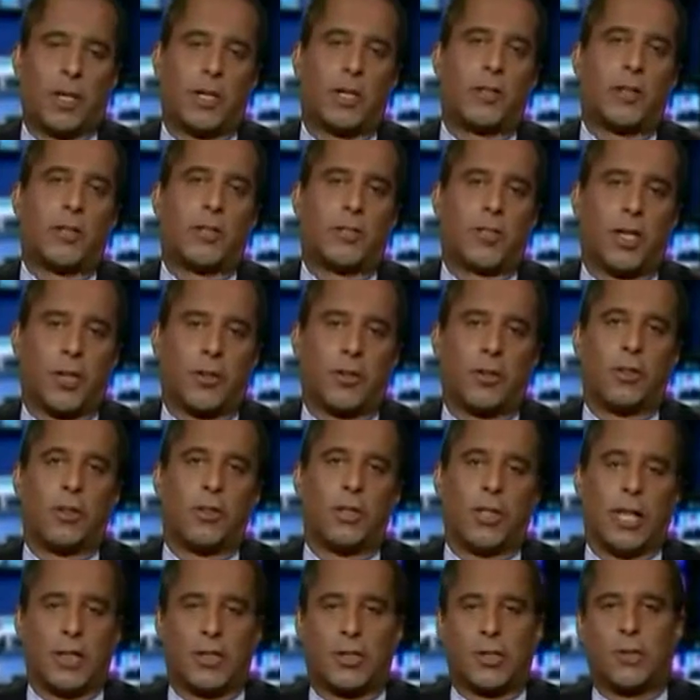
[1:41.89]
into the general
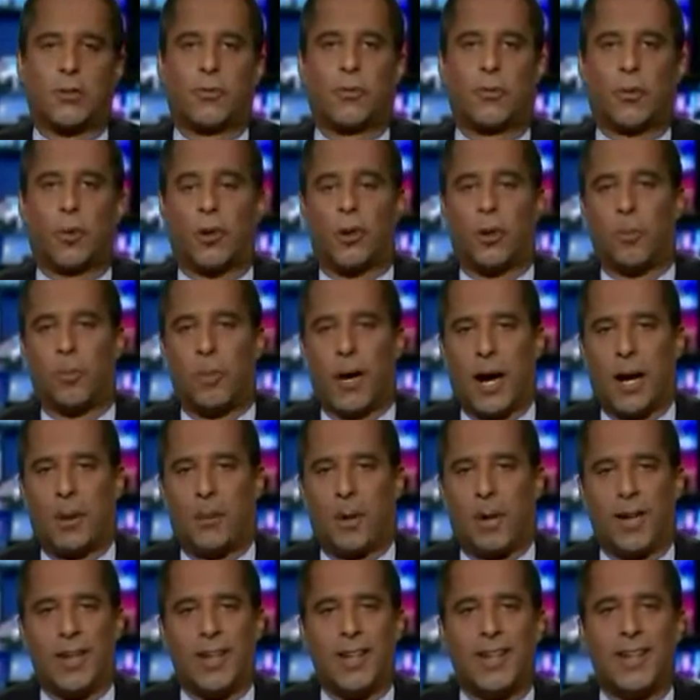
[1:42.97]
election for
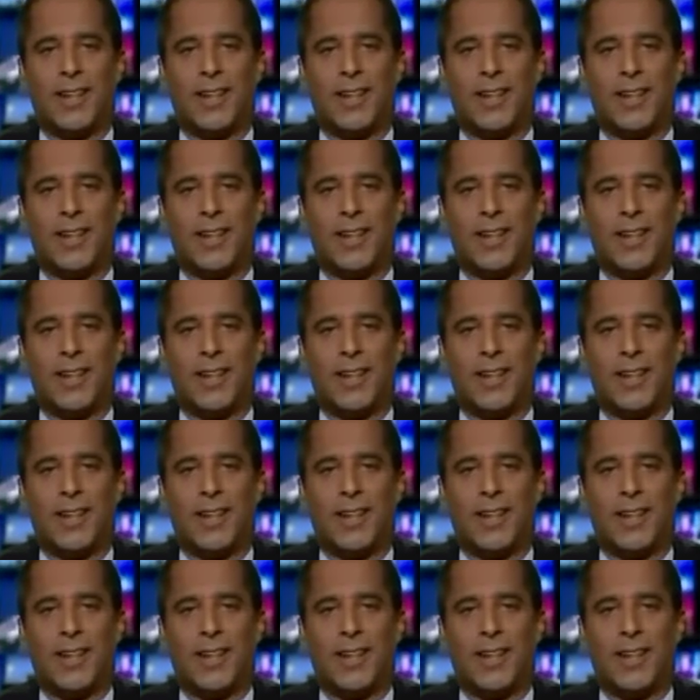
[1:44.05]
Obama